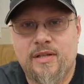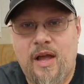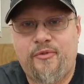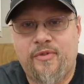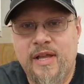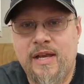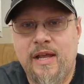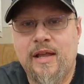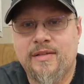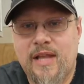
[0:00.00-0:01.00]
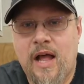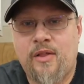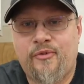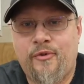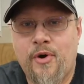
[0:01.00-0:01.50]
left leaning as
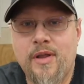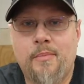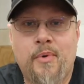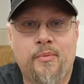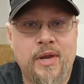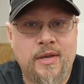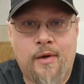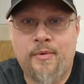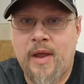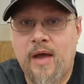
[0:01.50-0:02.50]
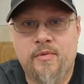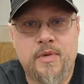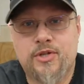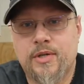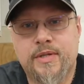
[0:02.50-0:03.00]
California, but we don't have
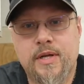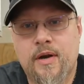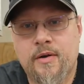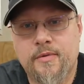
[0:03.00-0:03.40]
emissions here.